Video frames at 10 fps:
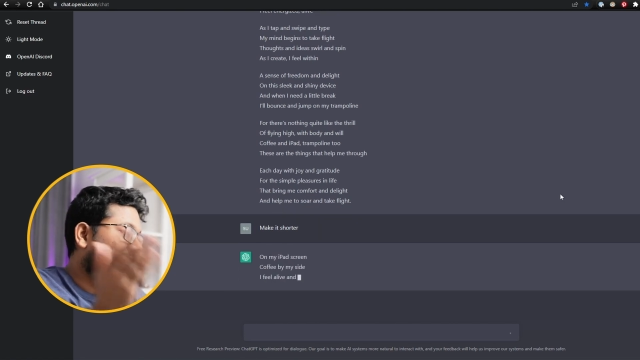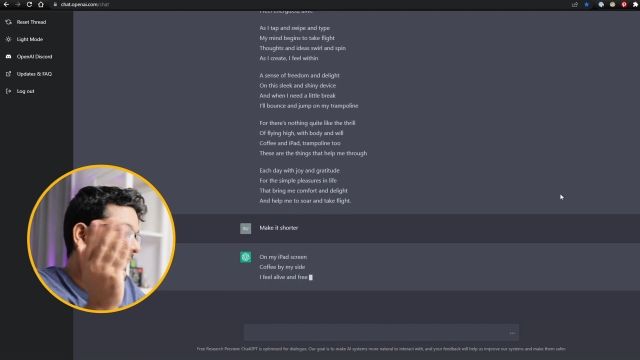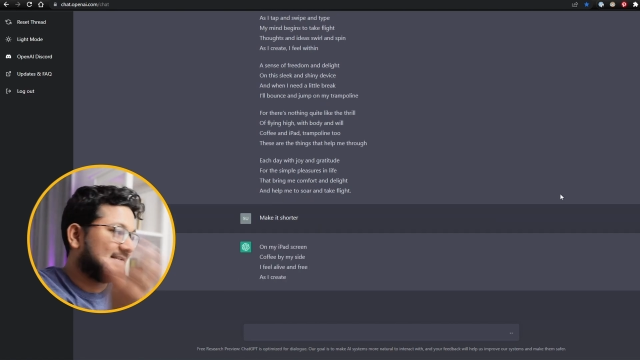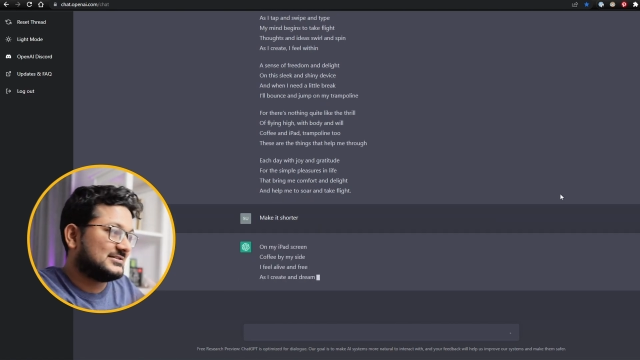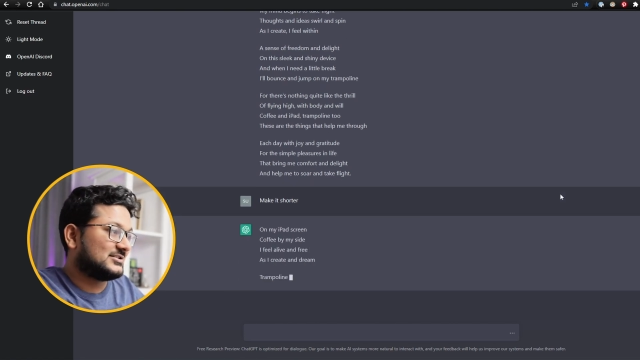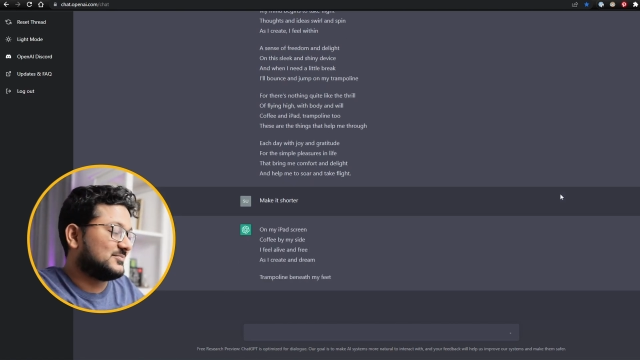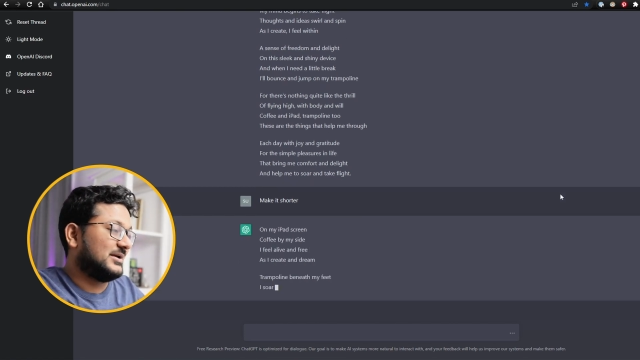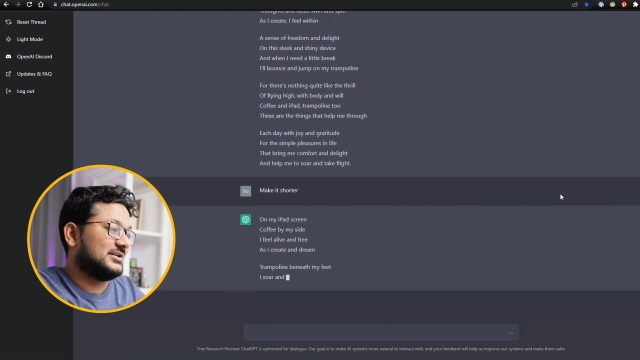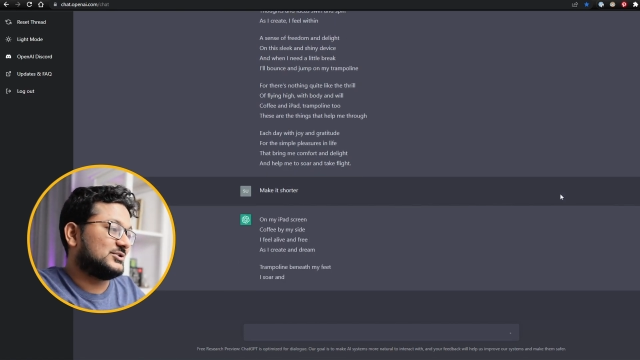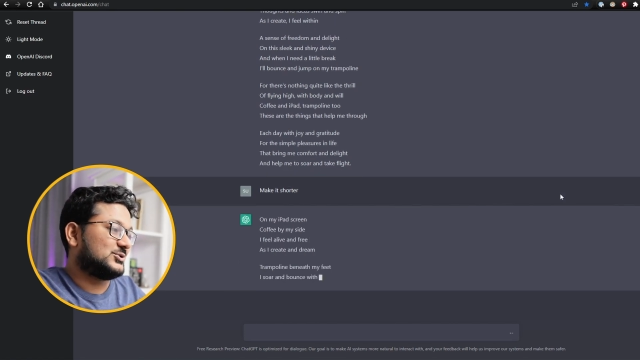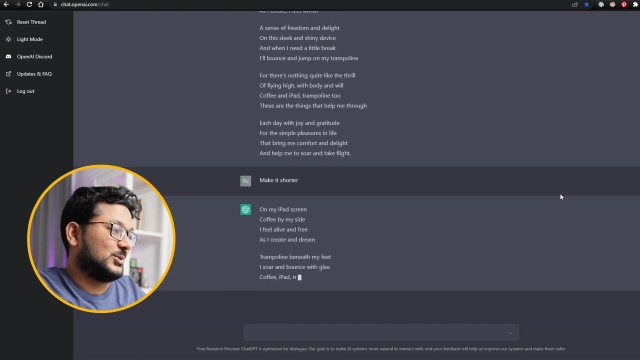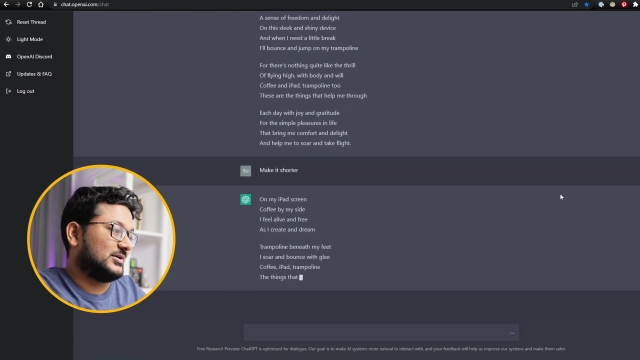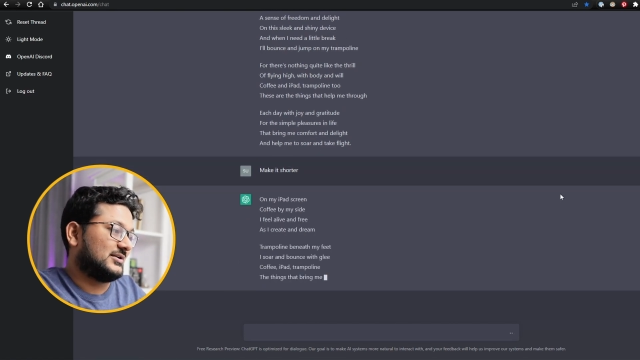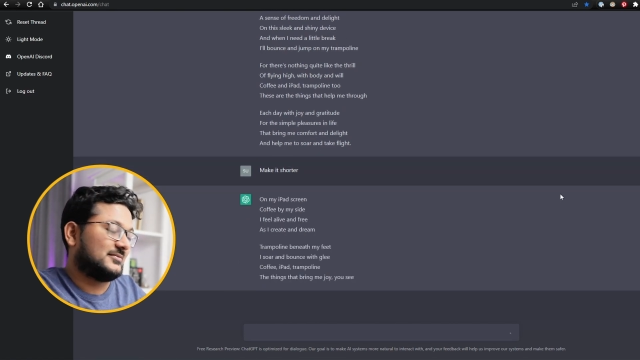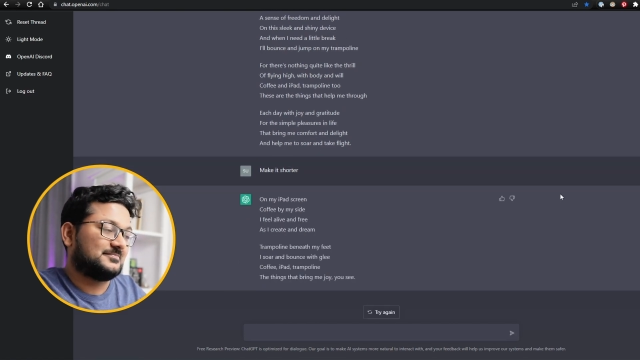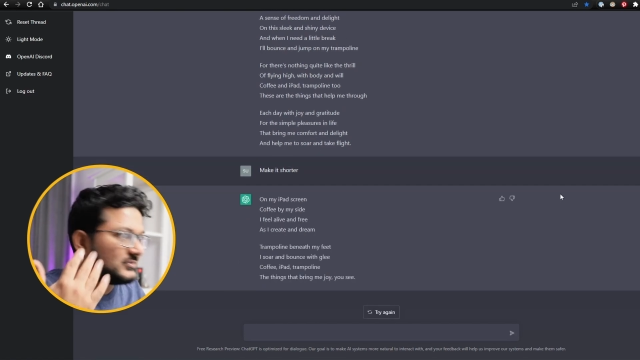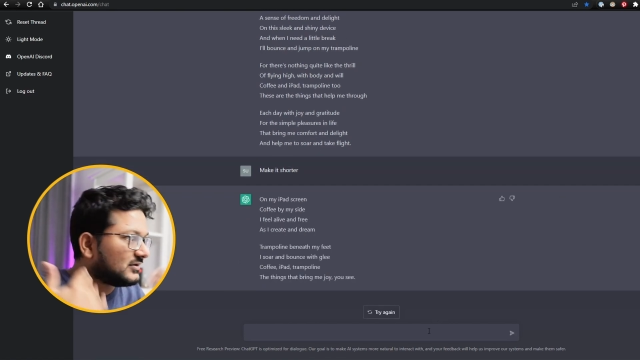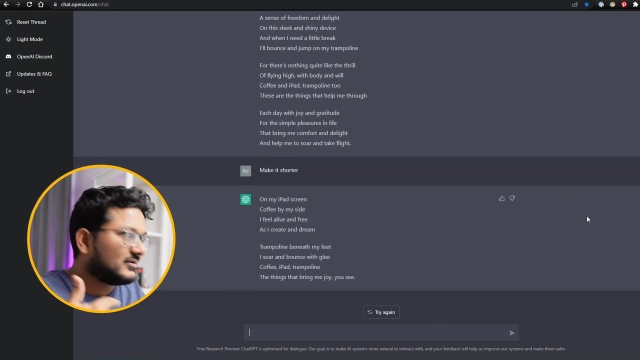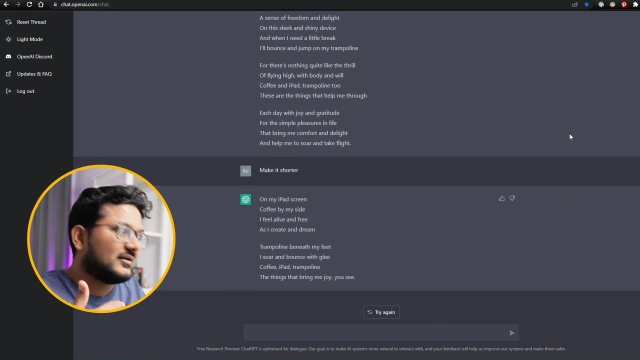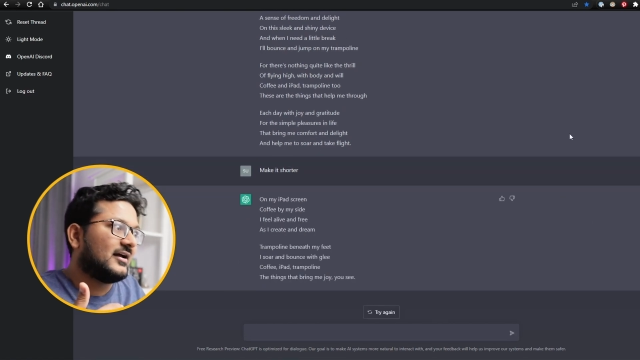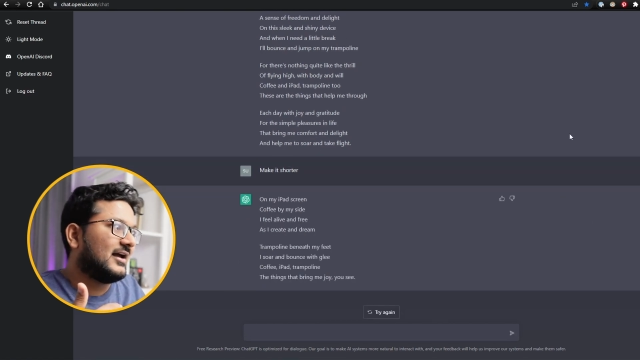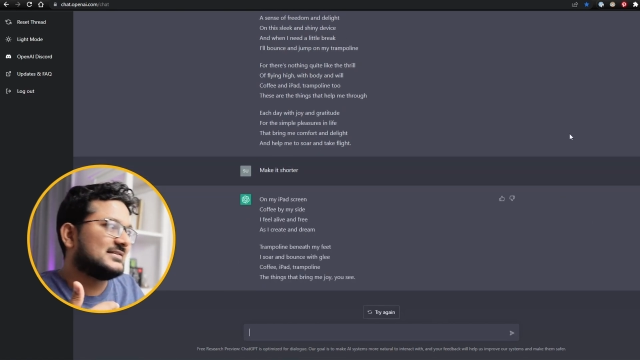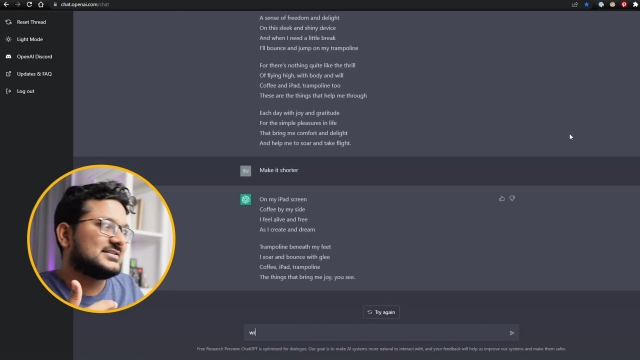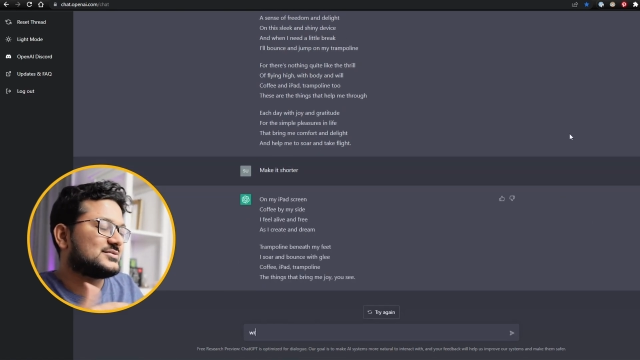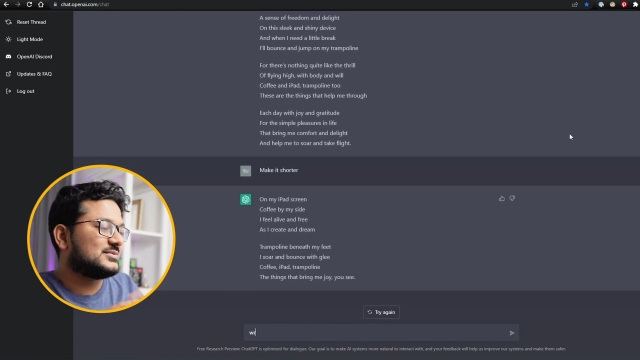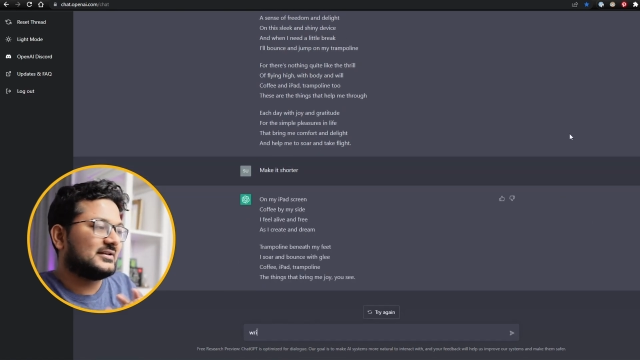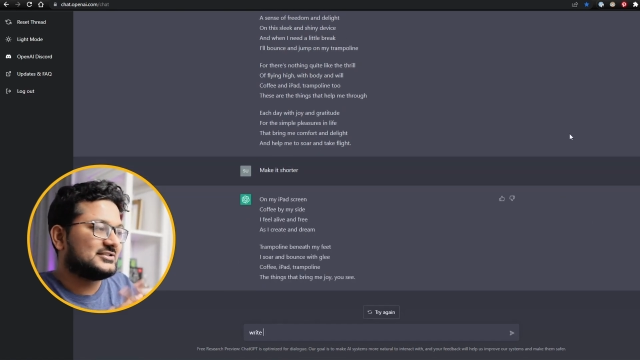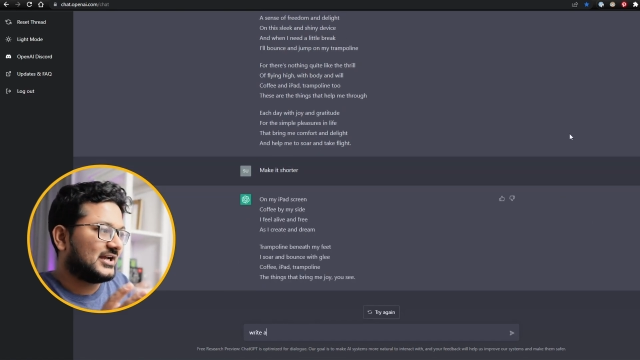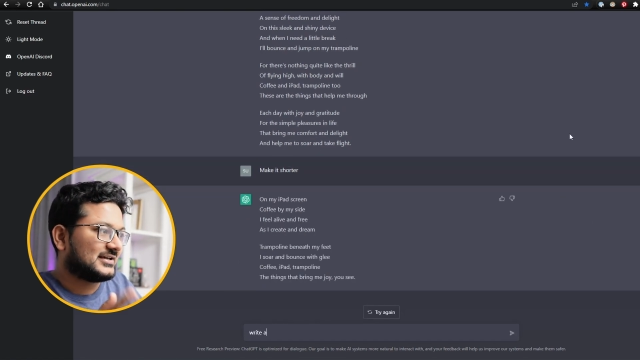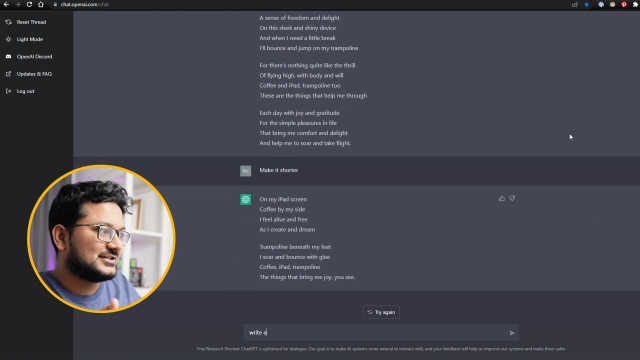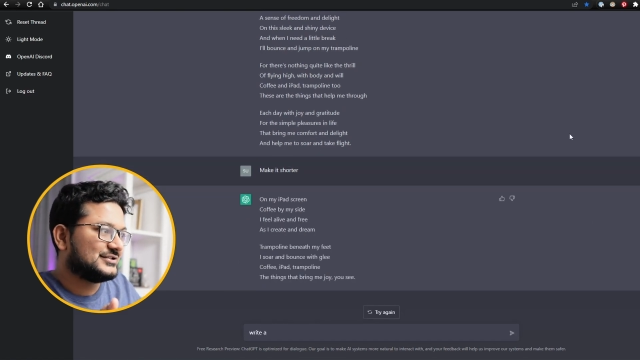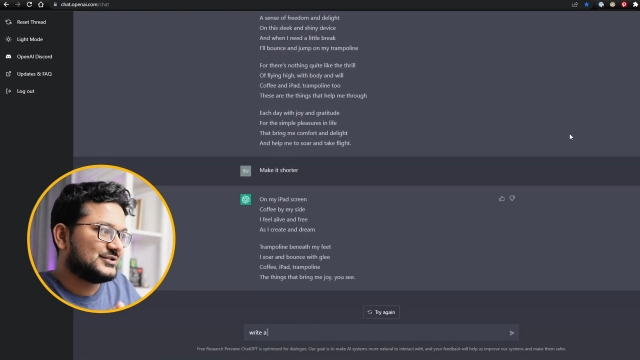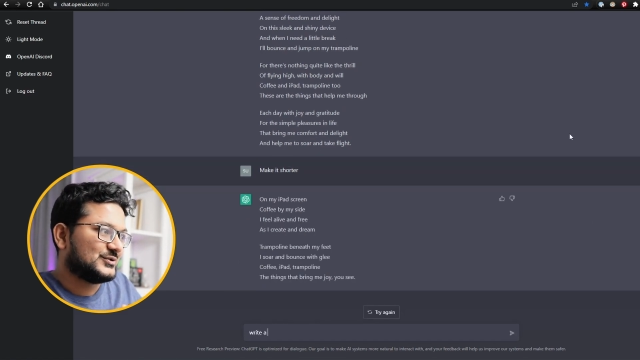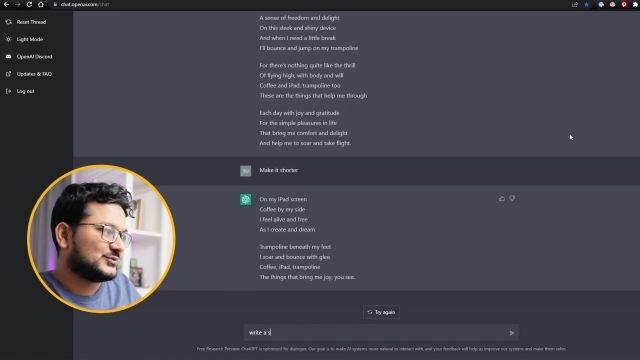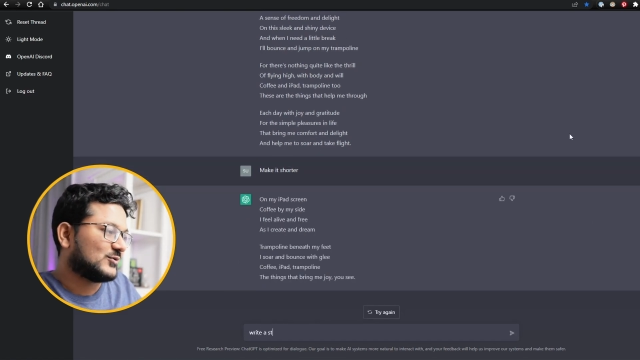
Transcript: and it just made it shorter. As the chat continues,